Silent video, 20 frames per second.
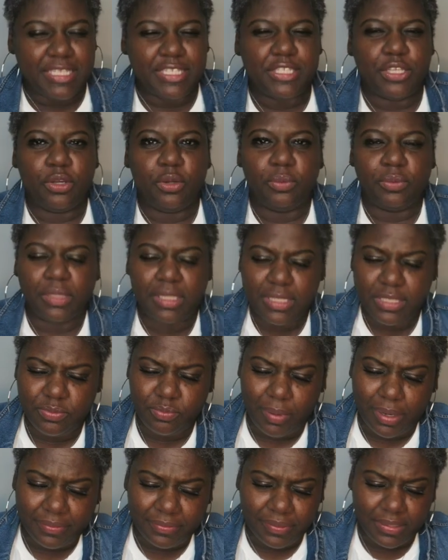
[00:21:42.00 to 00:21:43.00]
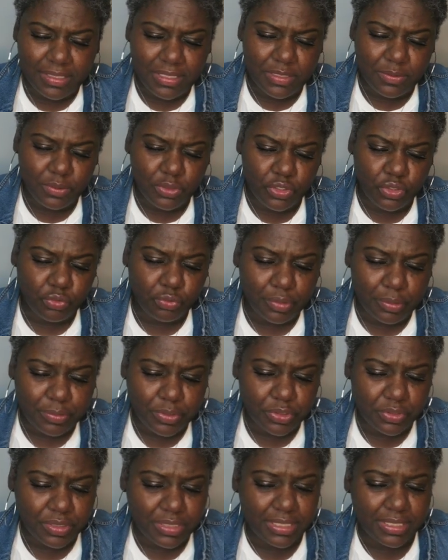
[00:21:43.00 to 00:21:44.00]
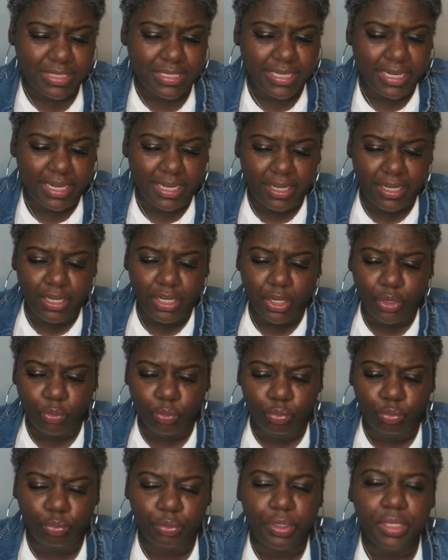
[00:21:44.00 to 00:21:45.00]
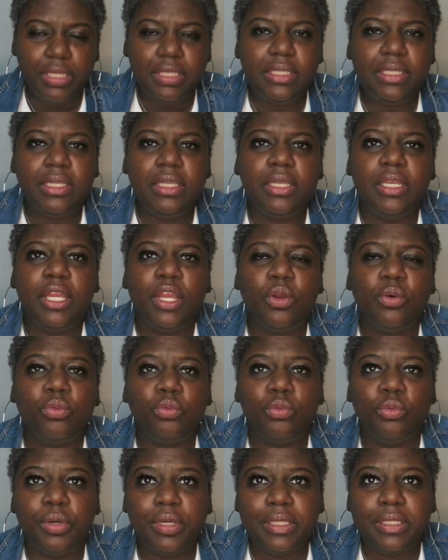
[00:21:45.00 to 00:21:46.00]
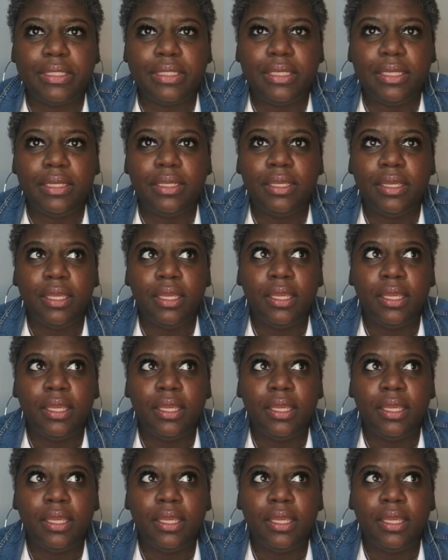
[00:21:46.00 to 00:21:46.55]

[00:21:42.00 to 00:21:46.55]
so this this scripture today really, really